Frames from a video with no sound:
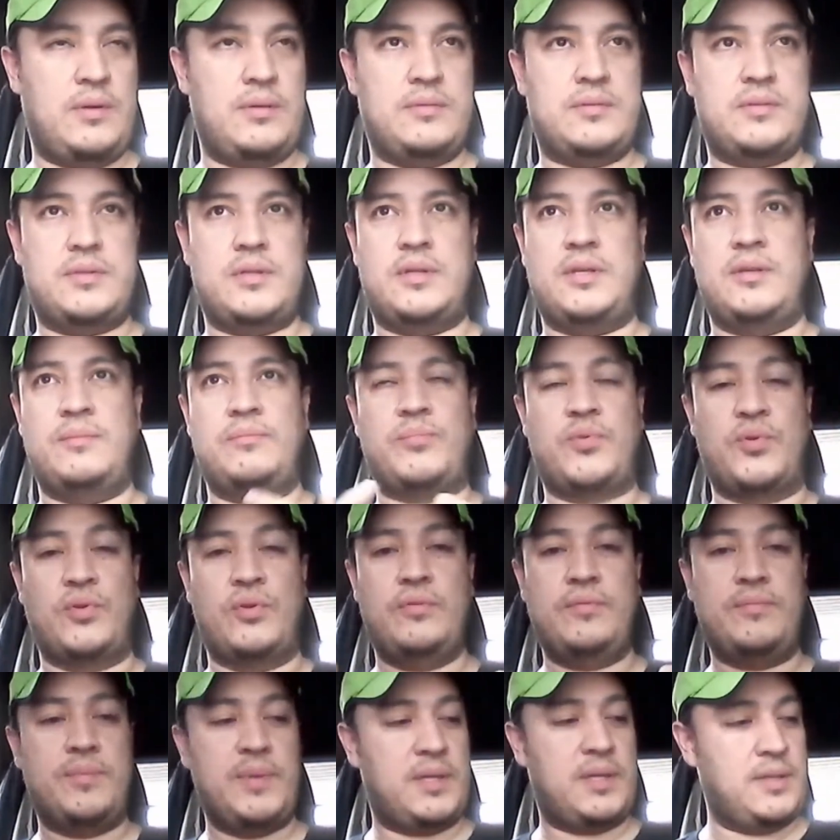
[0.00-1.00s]
certain
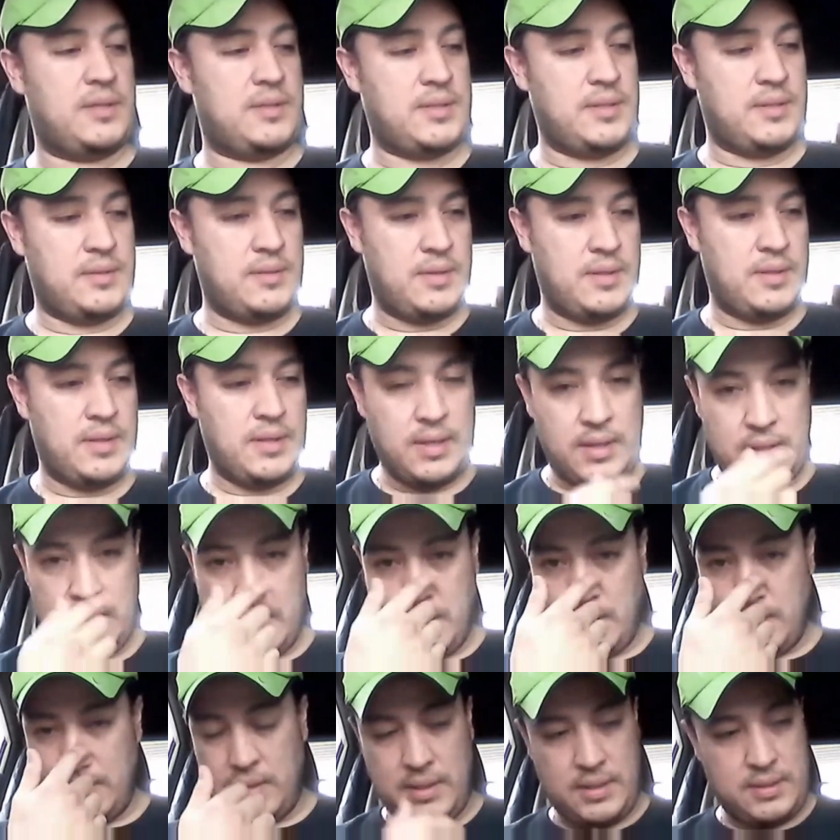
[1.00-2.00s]
proof, because
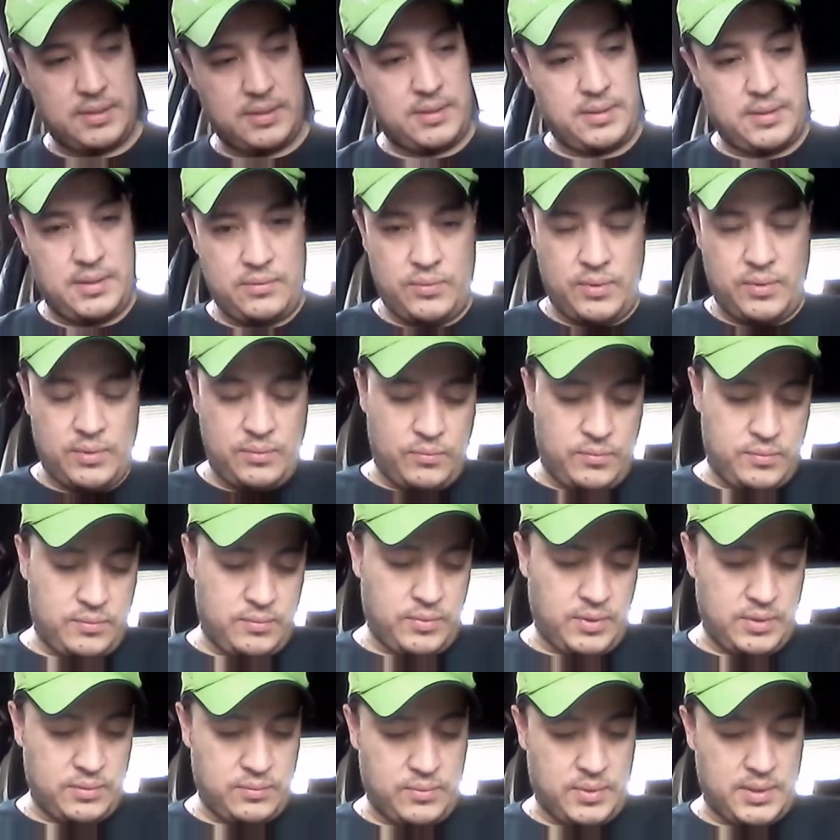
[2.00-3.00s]
this one
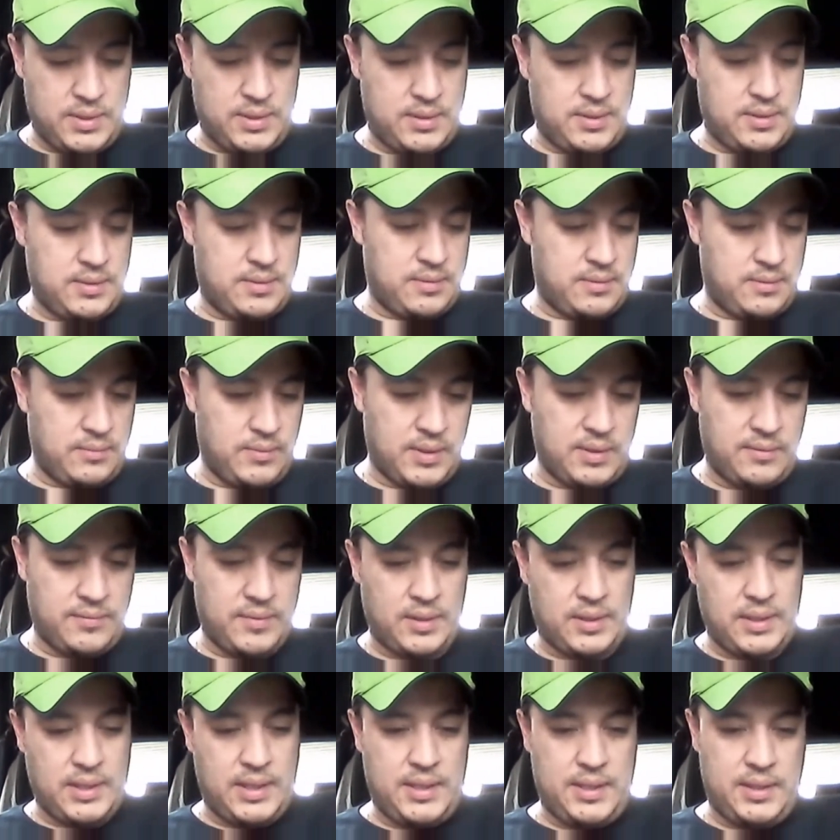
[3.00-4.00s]
was one of
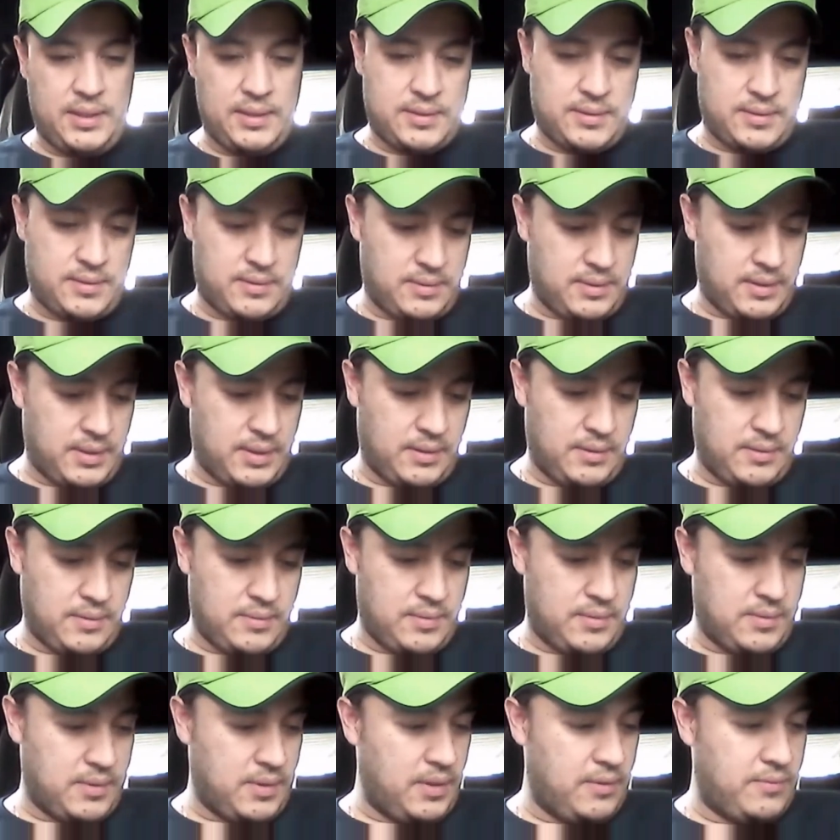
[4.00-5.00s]
the ladies that
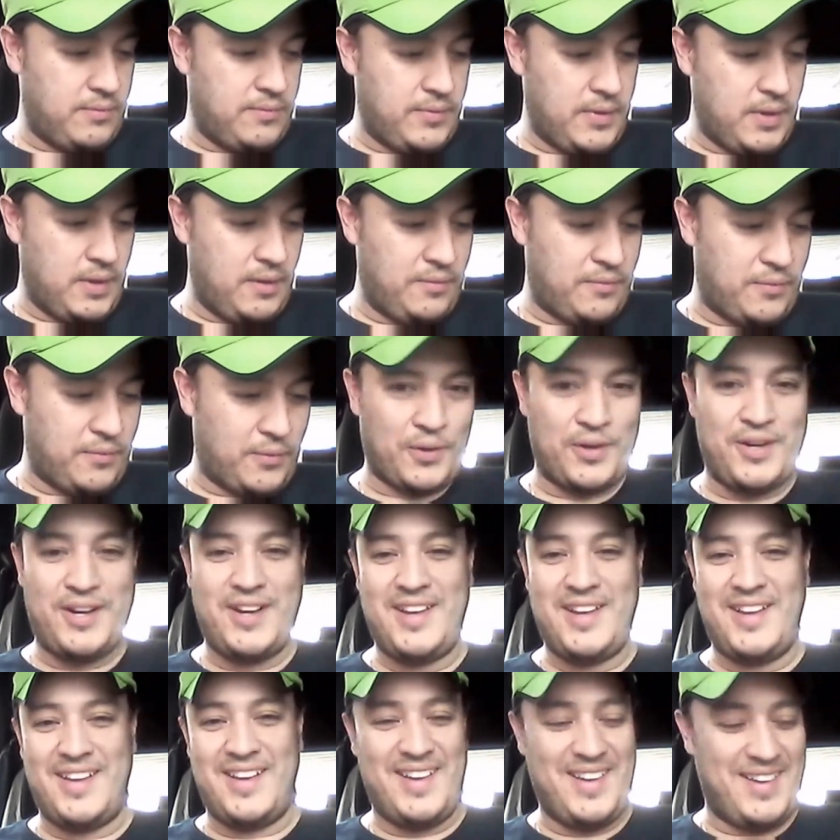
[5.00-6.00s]
I fell for.
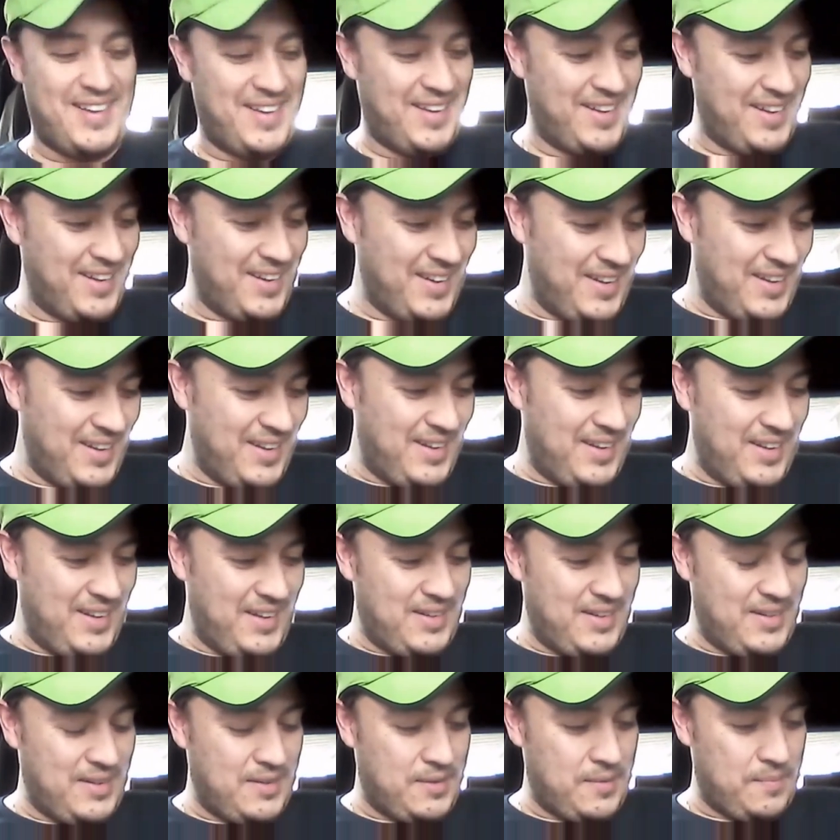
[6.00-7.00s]

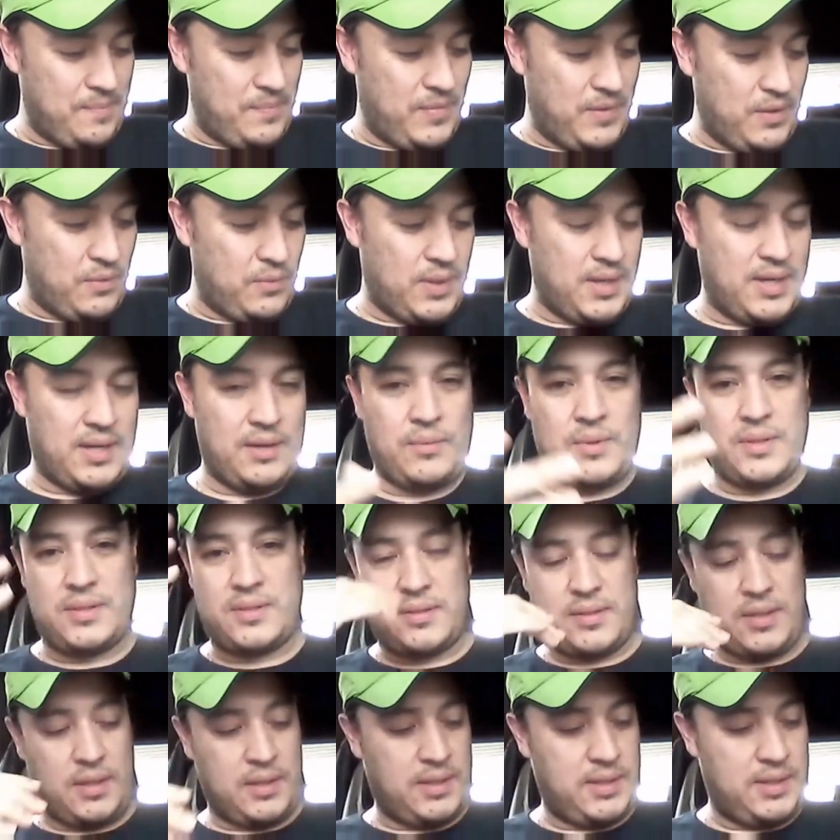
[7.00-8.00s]
The one I
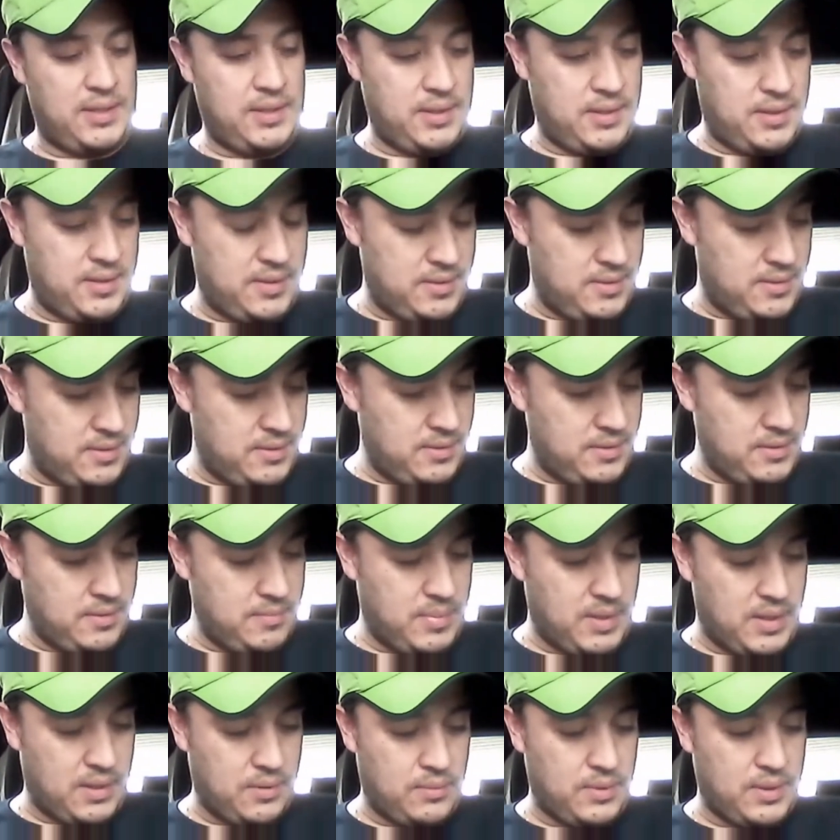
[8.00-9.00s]
was talking
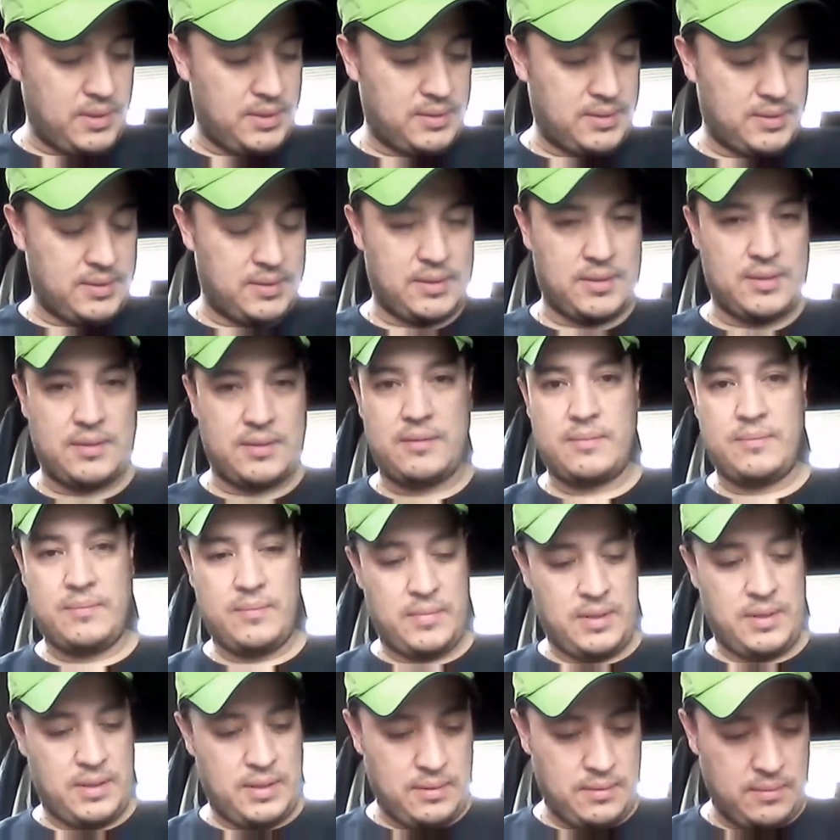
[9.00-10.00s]
about was
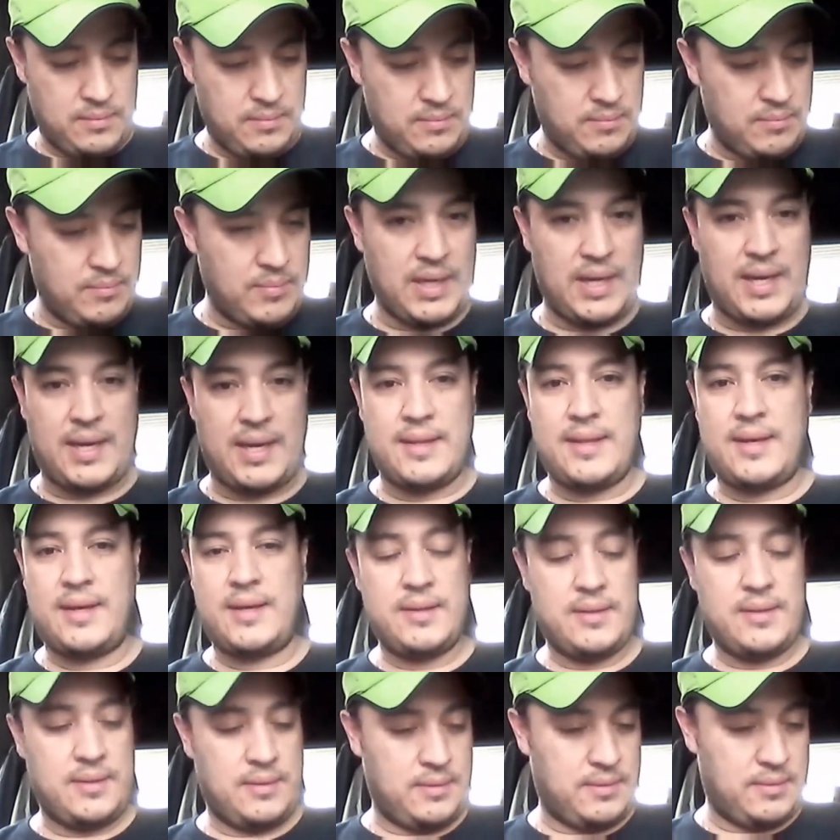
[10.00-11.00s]

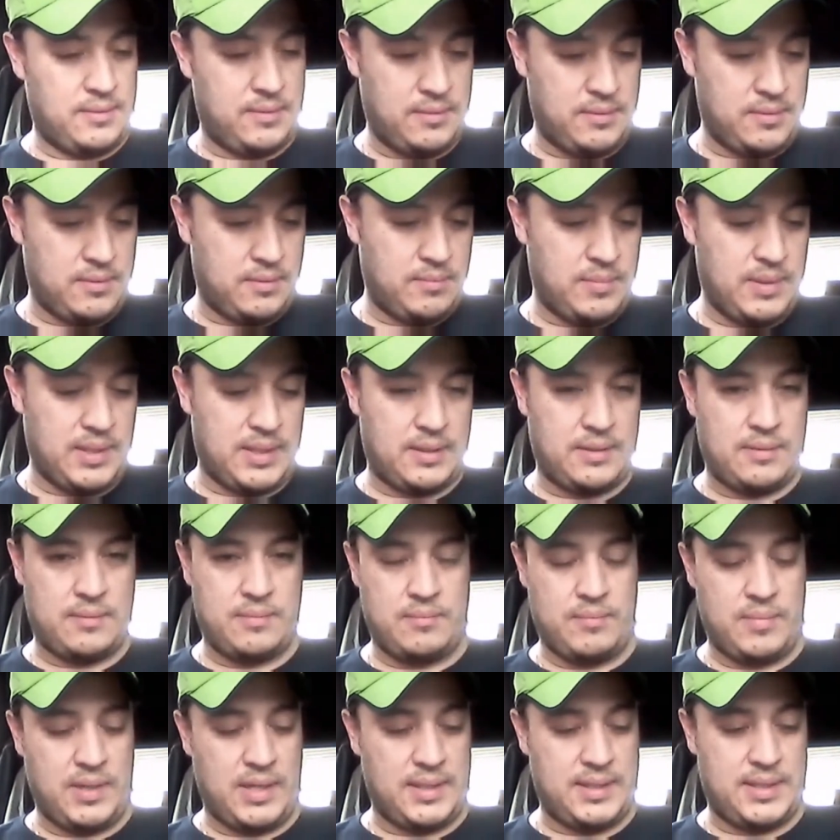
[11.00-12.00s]

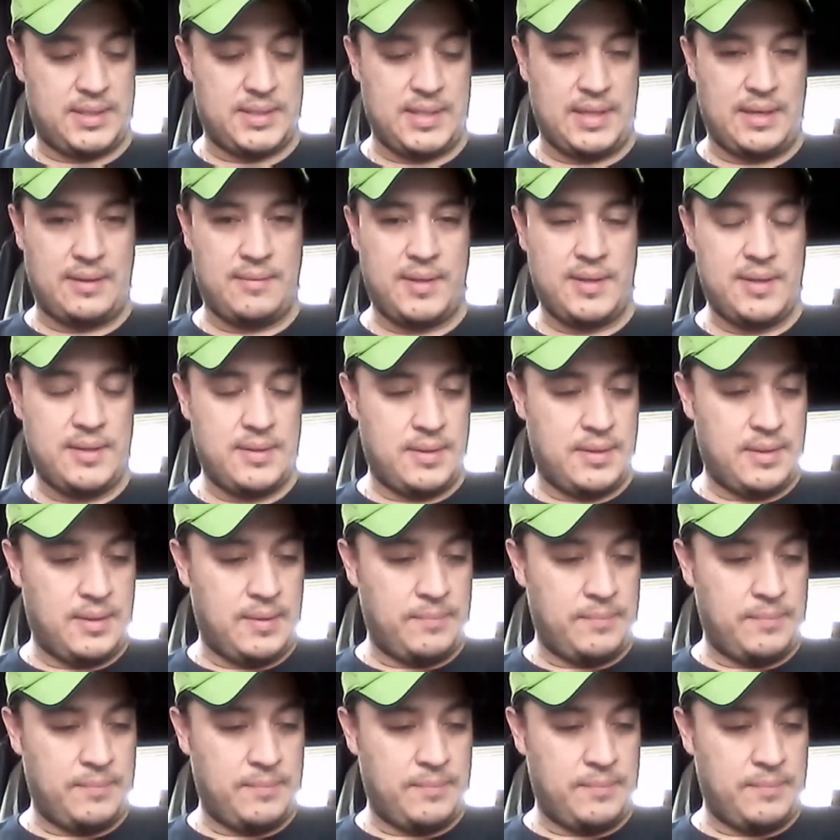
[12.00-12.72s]
Vladislava.